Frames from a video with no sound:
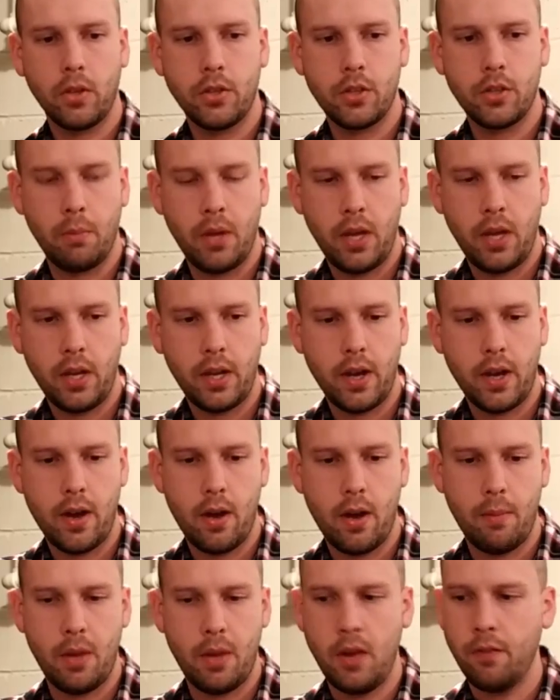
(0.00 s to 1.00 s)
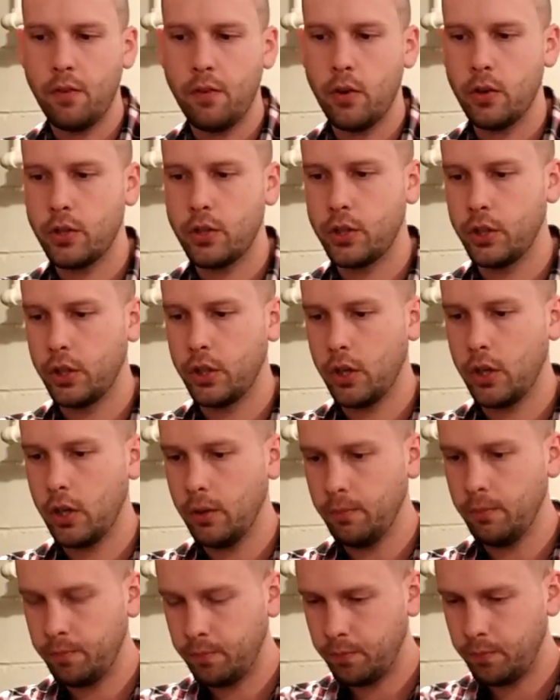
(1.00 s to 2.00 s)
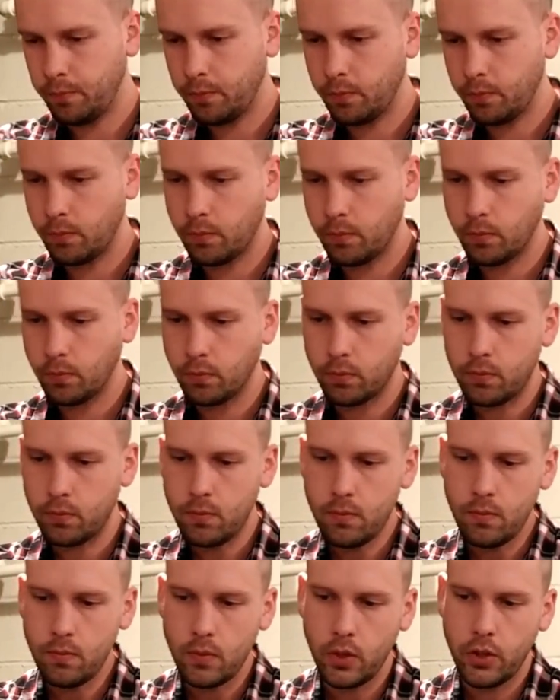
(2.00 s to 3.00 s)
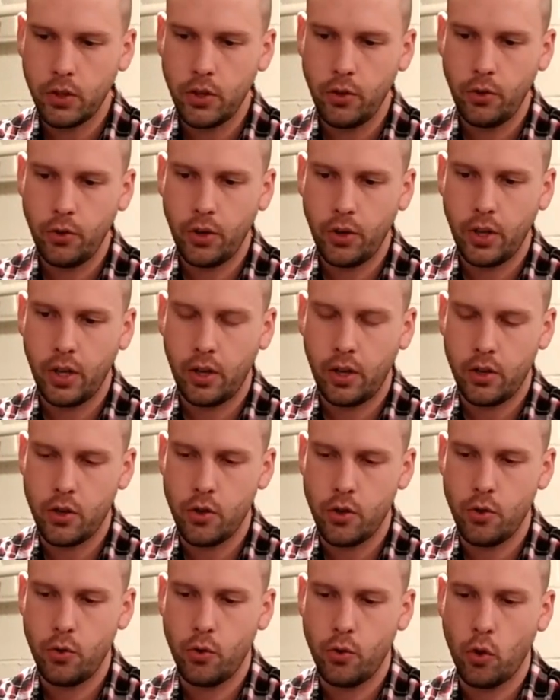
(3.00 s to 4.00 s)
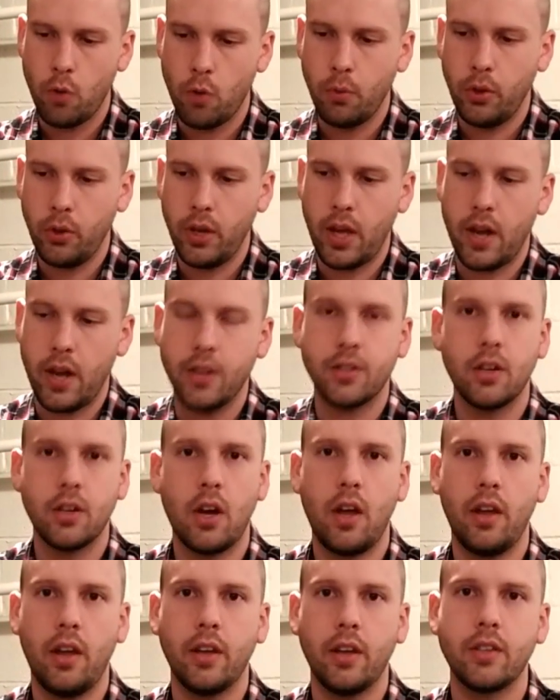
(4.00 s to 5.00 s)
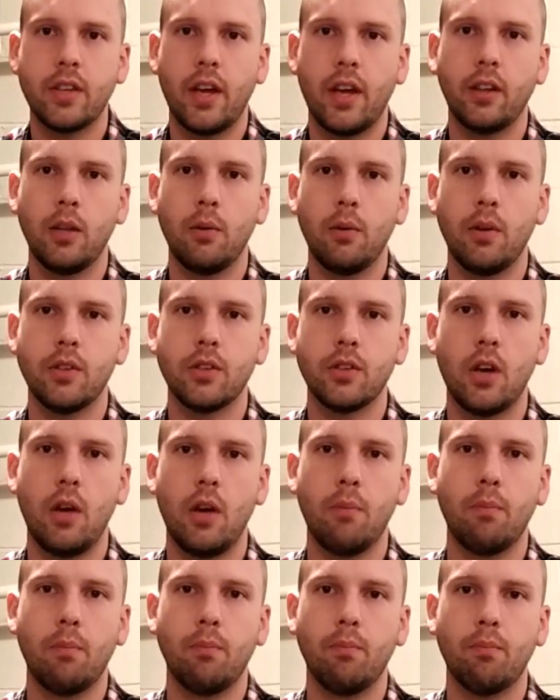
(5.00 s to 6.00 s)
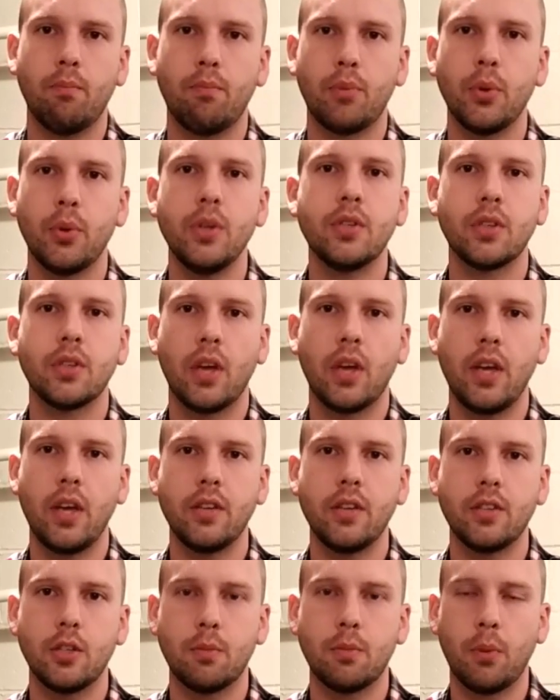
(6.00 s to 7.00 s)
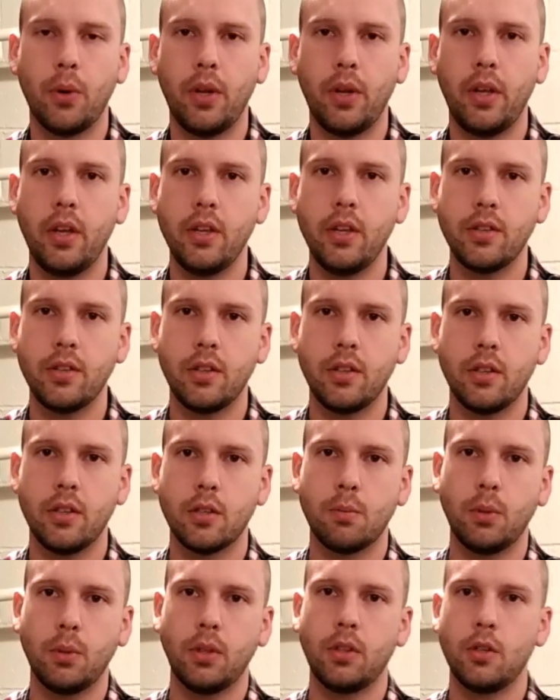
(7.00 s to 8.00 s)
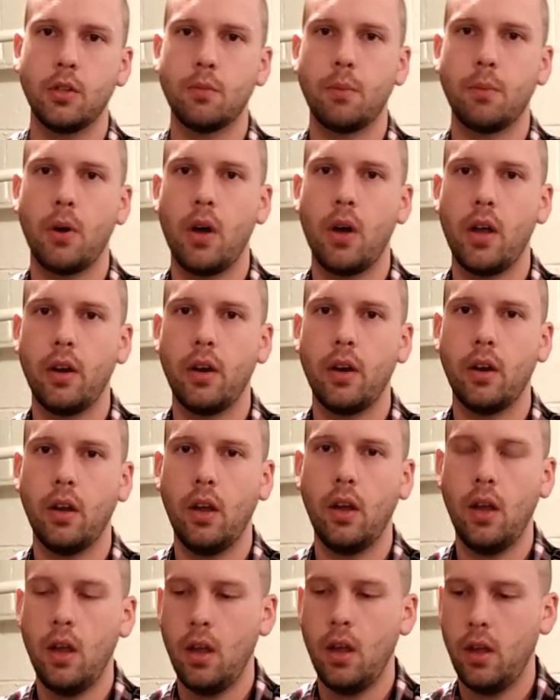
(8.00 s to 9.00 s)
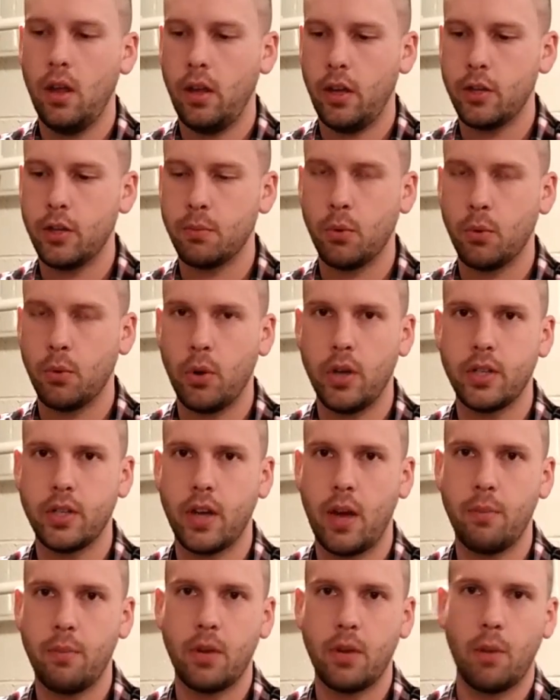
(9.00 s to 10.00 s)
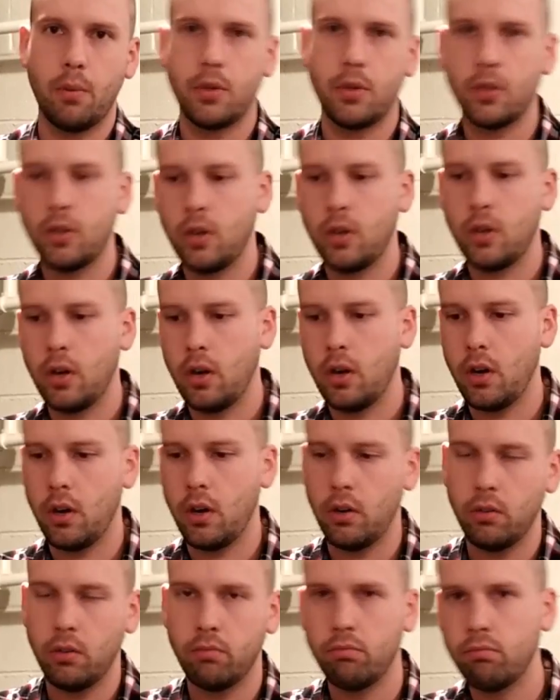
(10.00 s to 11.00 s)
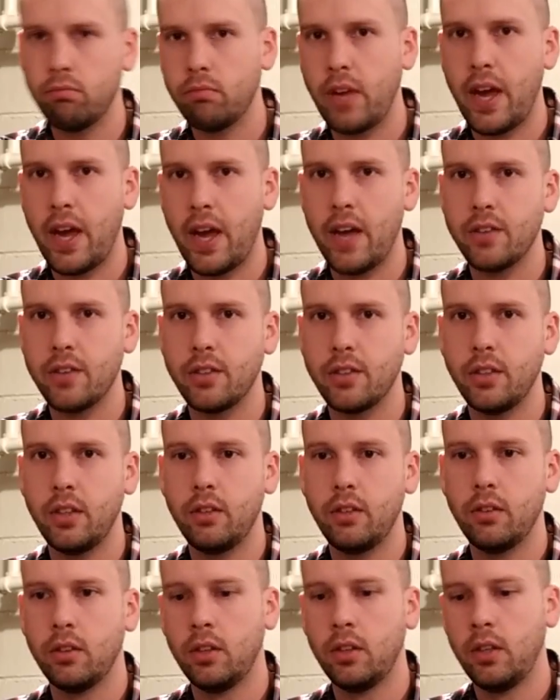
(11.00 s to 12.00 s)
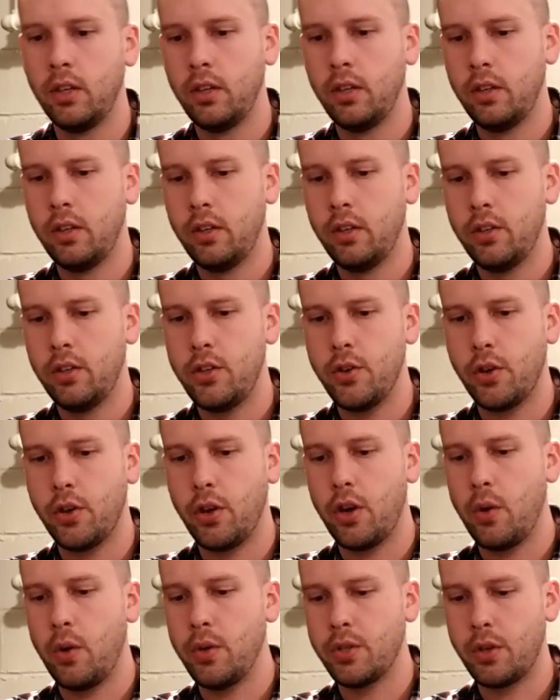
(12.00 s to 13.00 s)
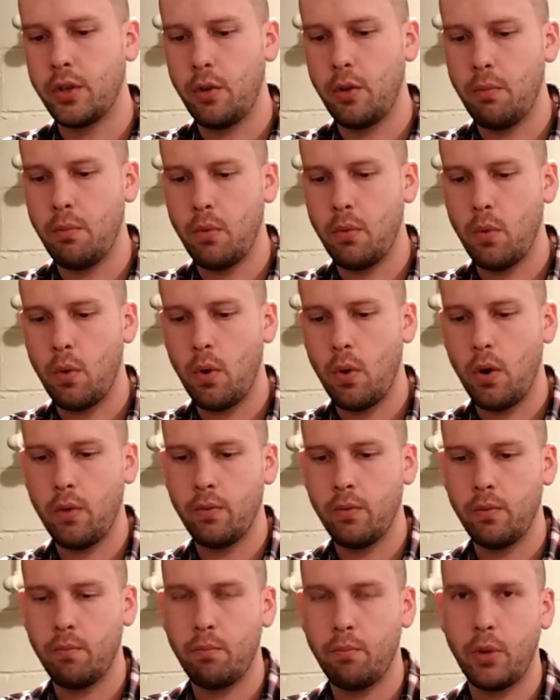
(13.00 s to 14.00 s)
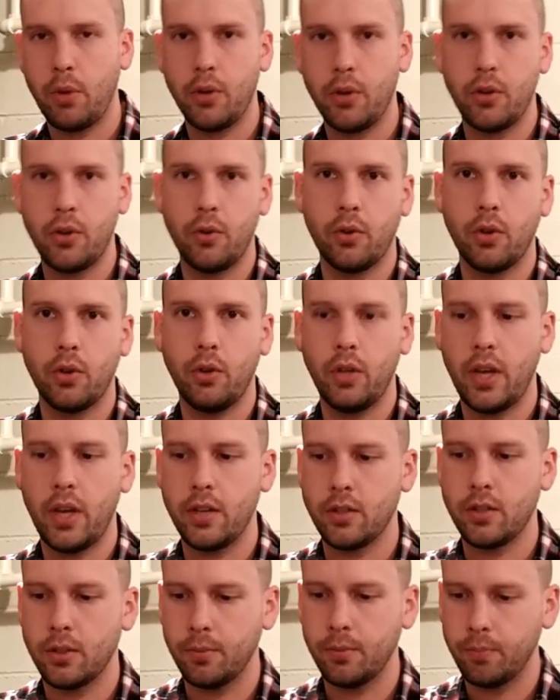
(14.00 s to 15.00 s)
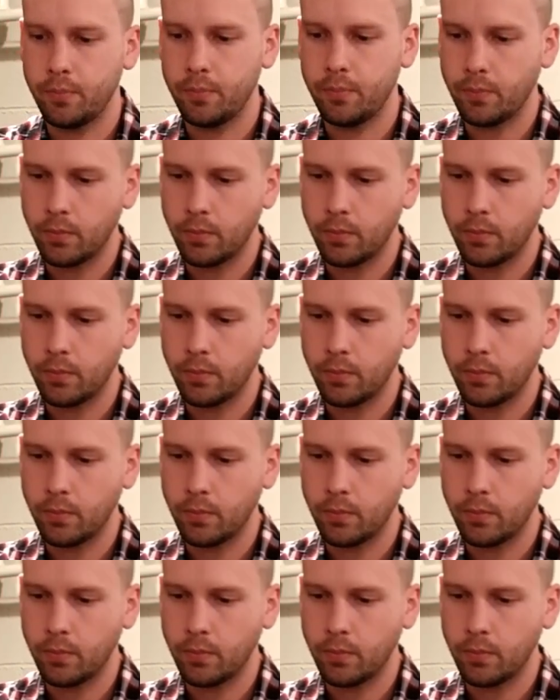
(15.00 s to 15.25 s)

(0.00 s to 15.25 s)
to make um, invert sugar you need you normally and it's not exactly it's not precise it's pretty easy to split this bond it's more a time temperature acid you can always go more but don't go less